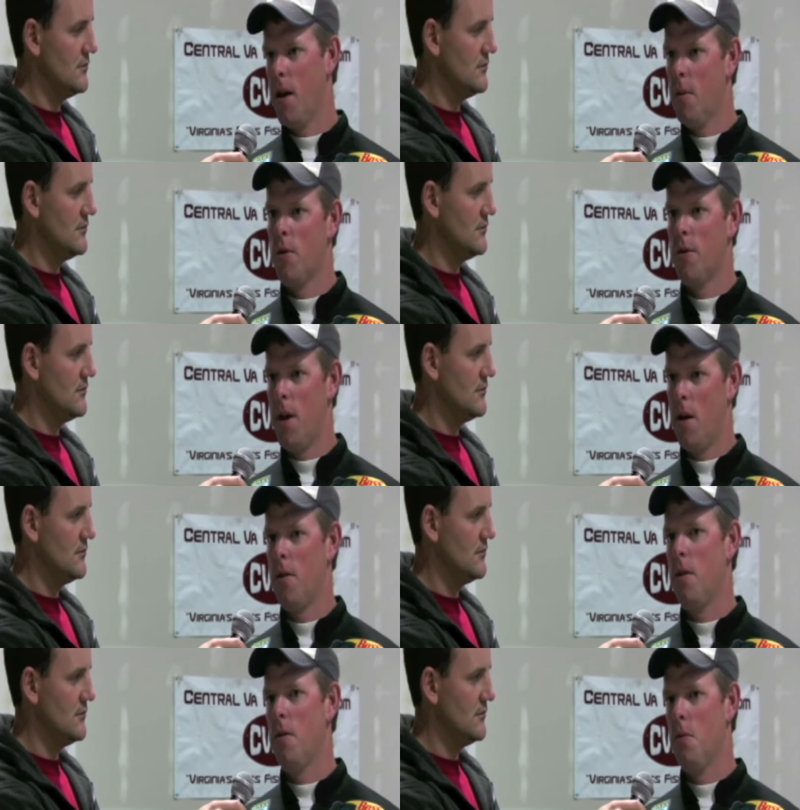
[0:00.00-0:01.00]
Speaker 1: and it will
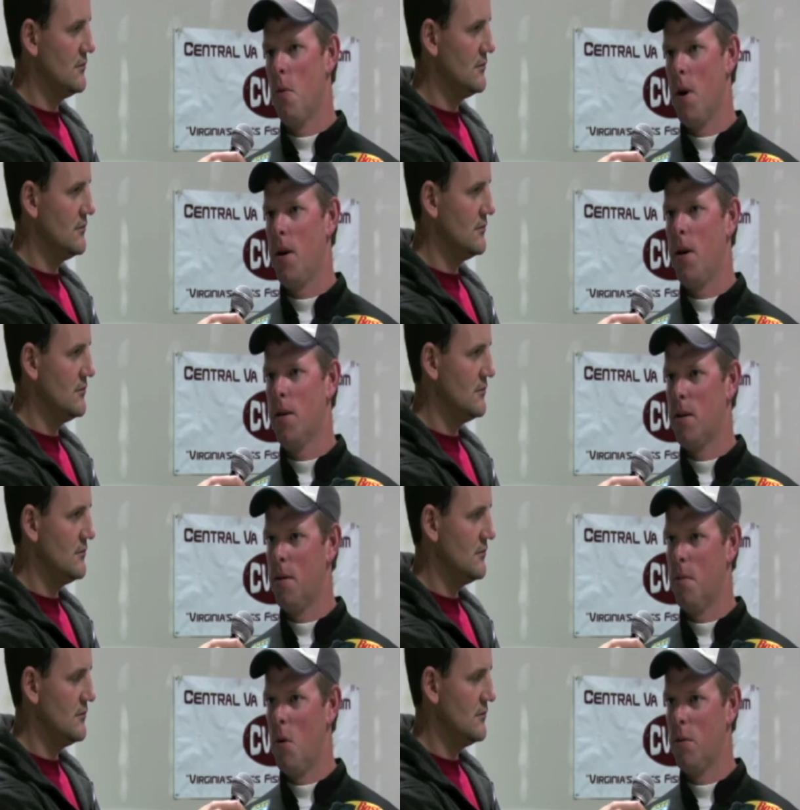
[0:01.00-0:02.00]
tell you what is
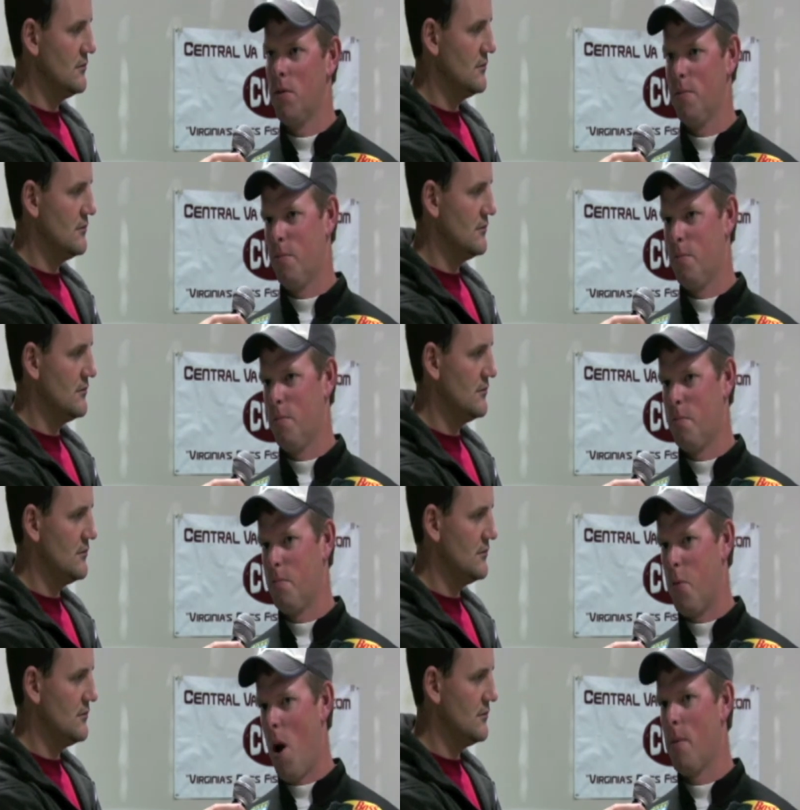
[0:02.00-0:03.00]
the most
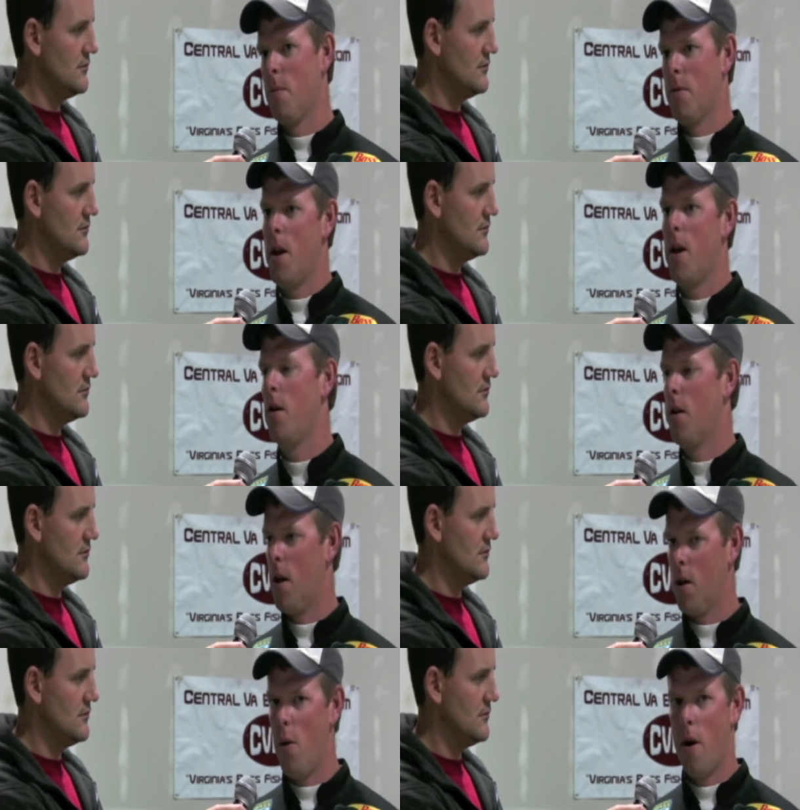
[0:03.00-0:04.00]
probable thing you're
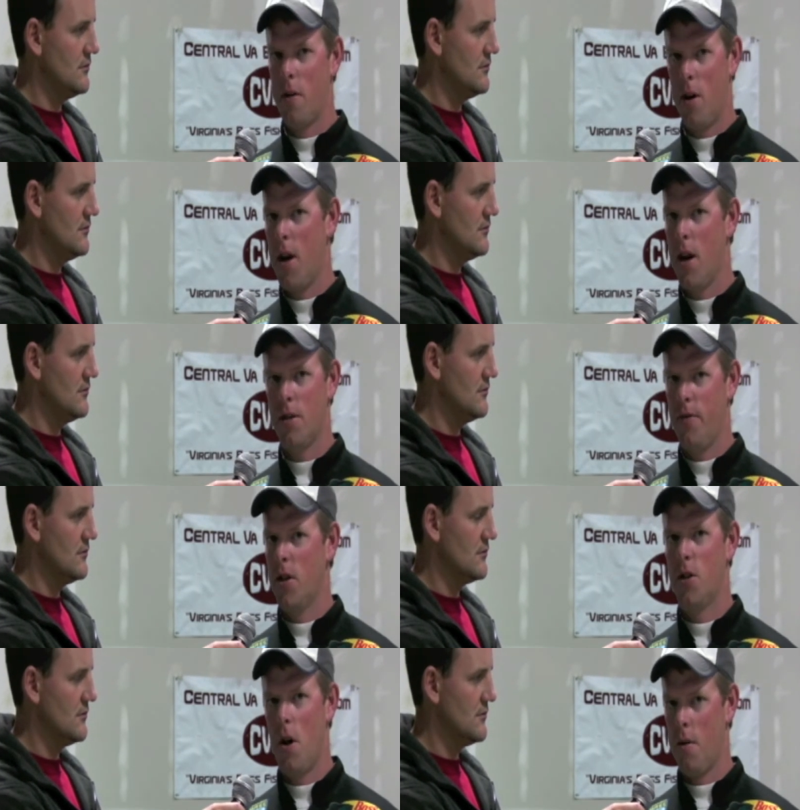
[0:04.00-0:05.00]
going to go out there and catch
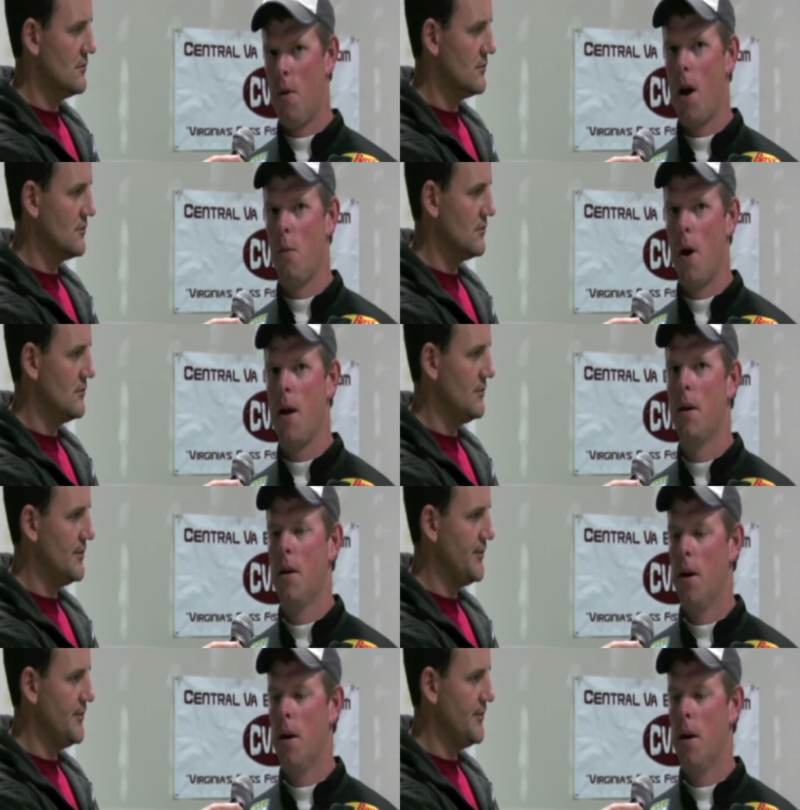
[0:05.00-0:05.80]
fish on right away.